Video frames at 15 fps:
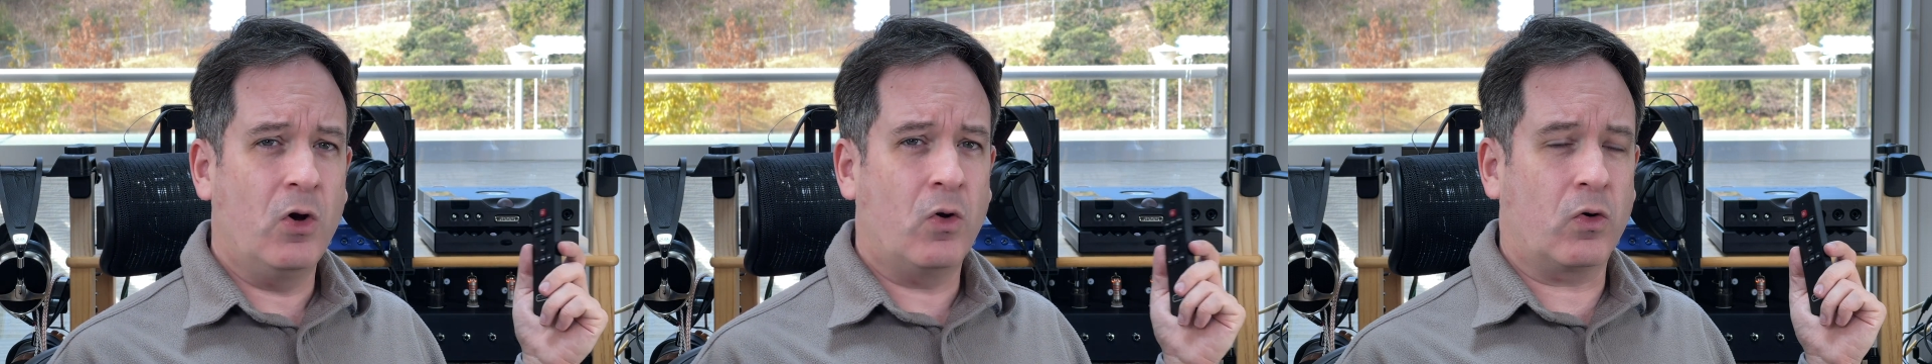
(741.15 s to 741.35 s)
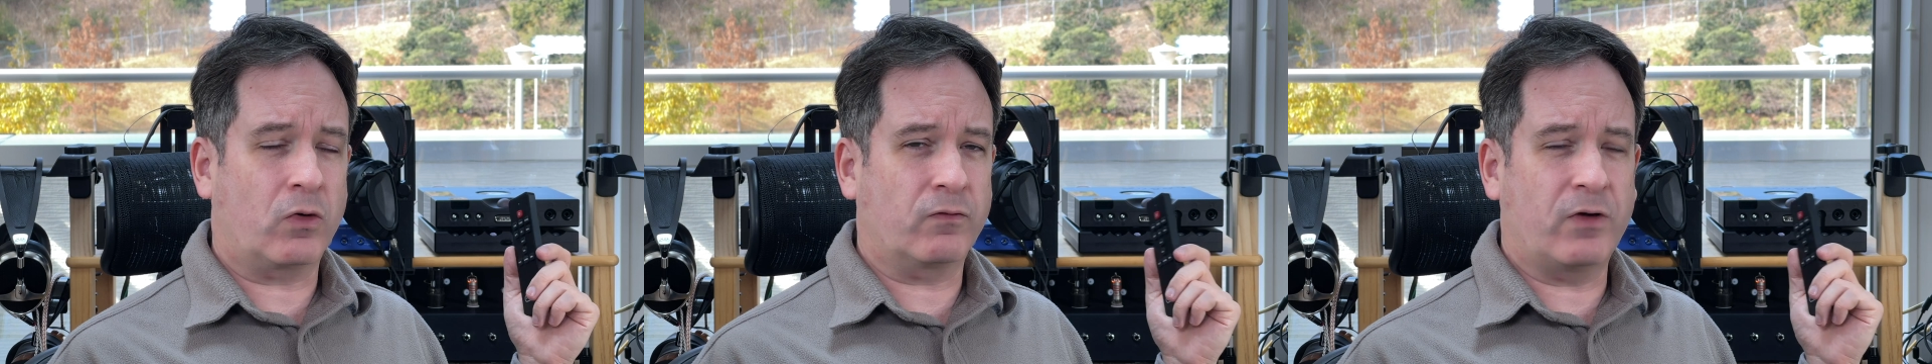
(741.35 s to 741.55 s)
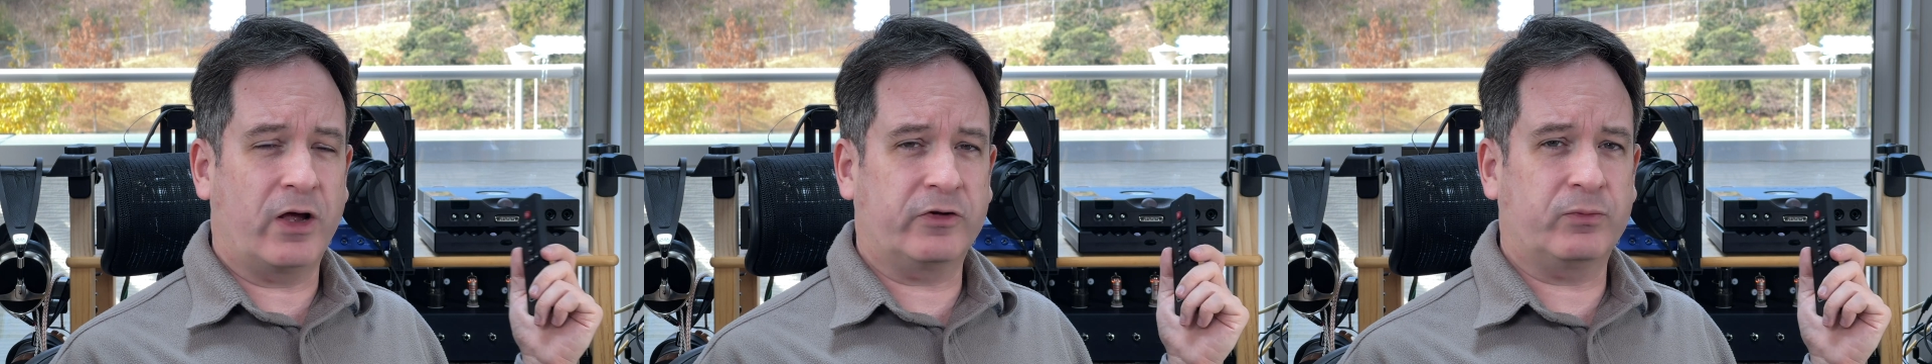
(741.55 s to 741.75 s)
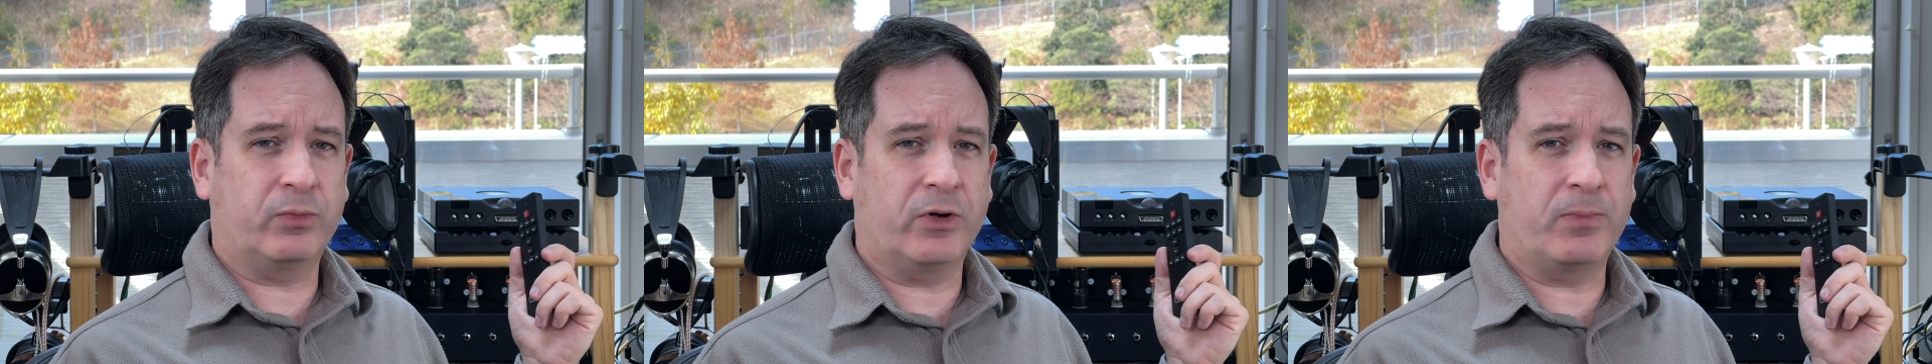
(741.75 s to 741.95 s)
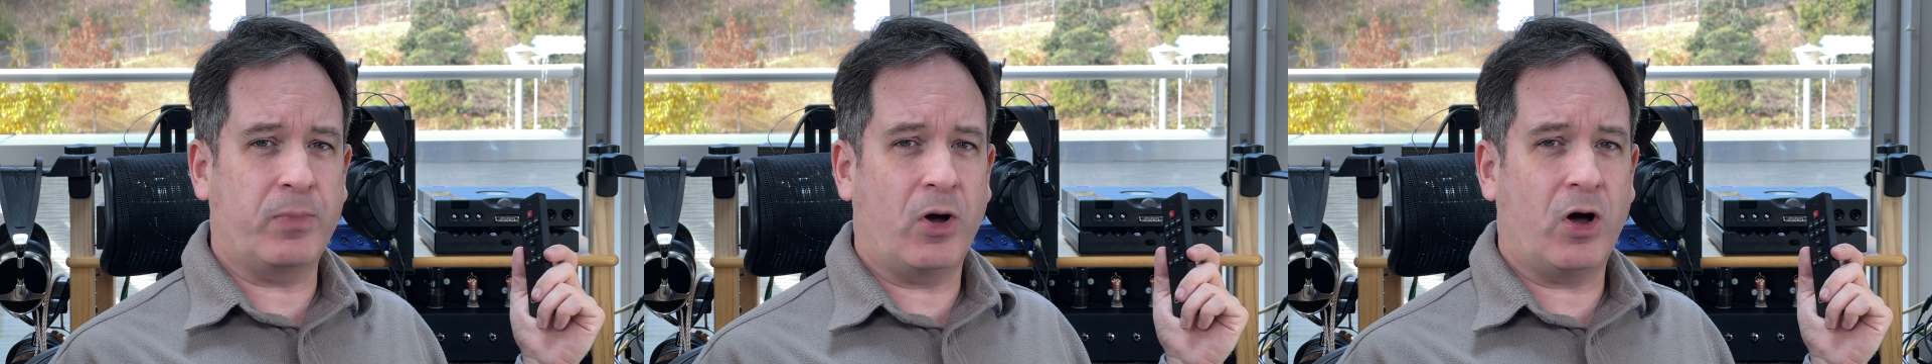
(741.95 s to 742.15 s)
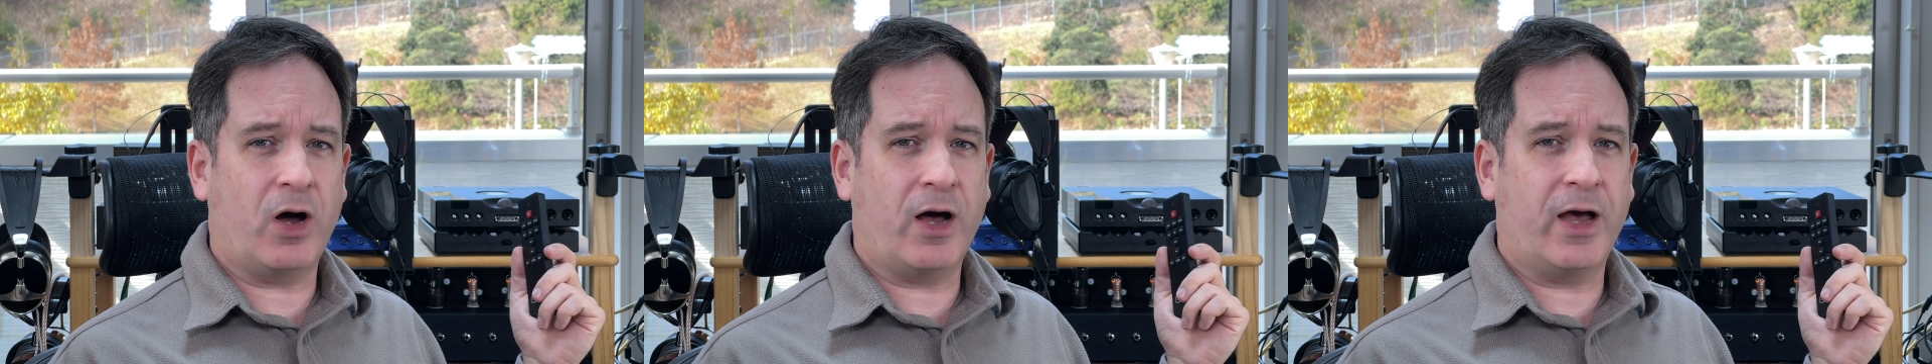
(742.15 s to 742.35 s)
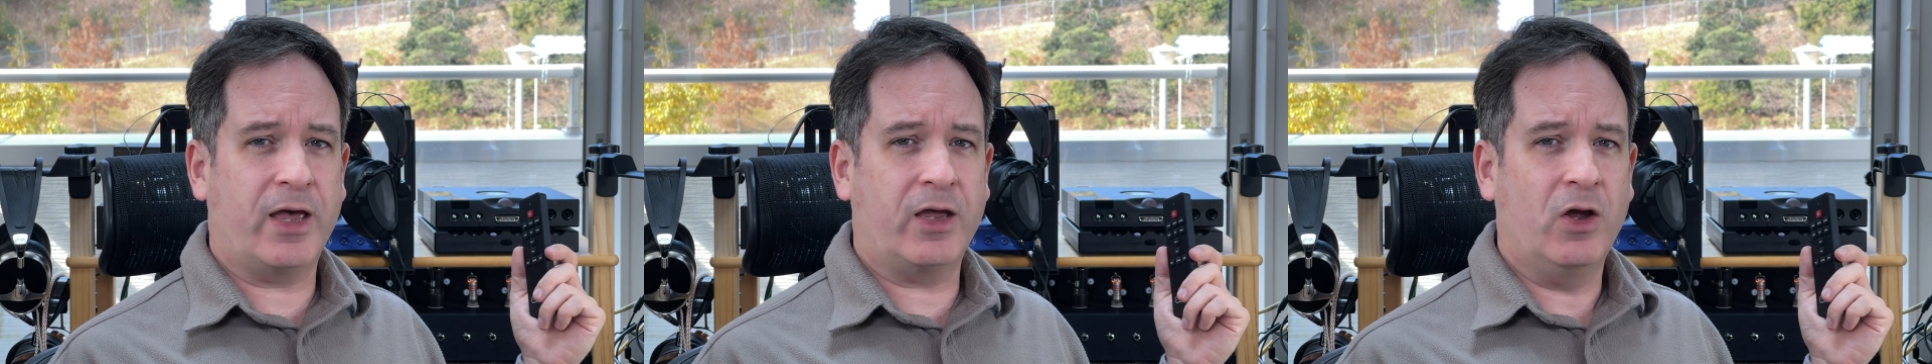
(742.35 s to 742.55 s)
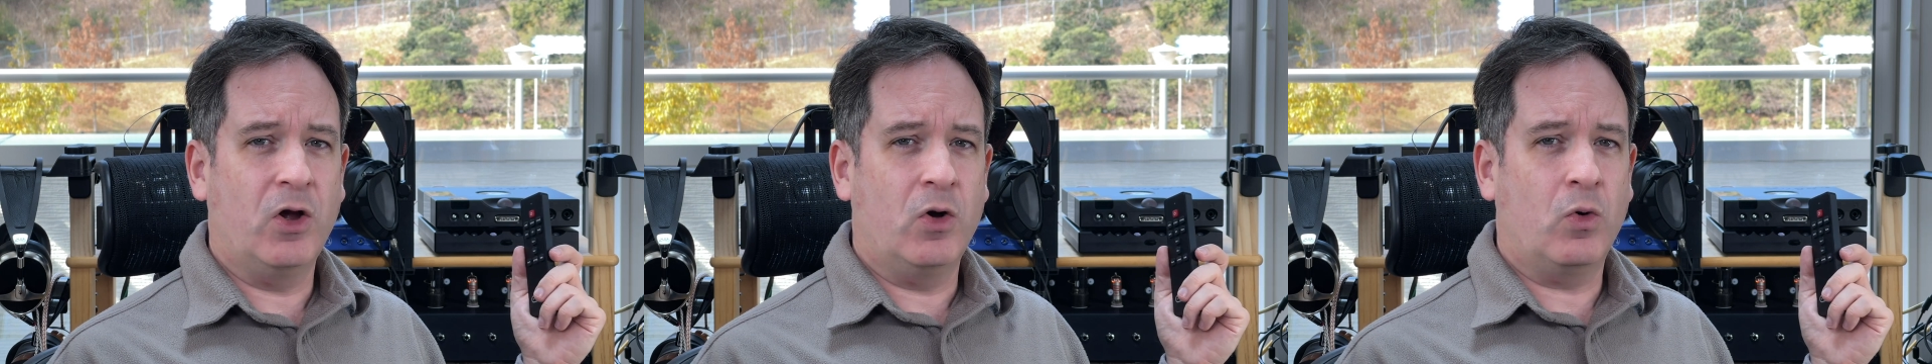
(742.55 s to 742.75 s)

or a Raspberry Pi,